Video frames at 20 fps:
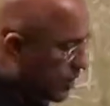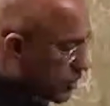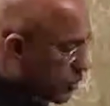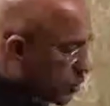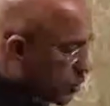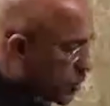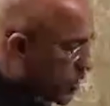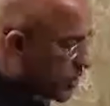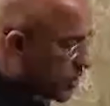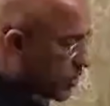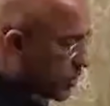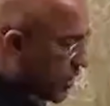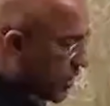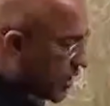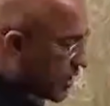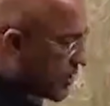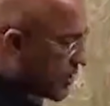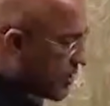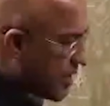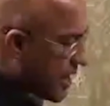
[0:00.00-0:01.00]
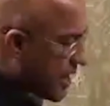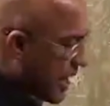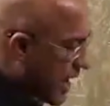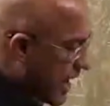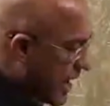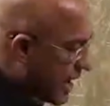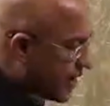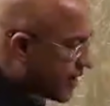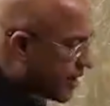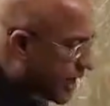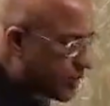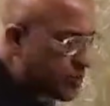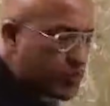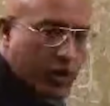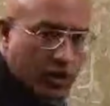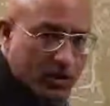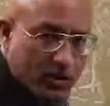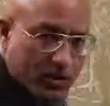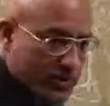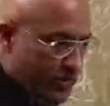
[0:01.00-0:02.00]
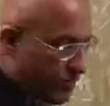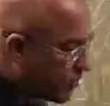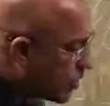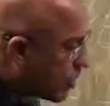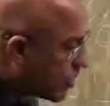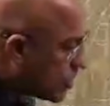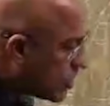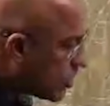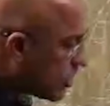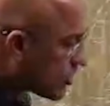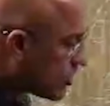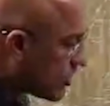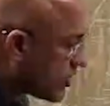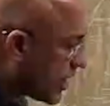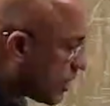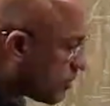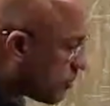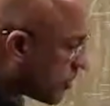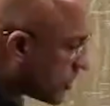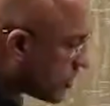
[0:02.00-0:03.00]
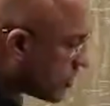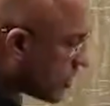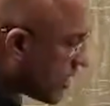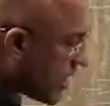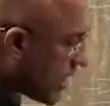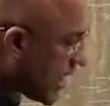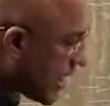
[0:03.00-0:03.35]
Sugar unit and ribose or deoxyribose.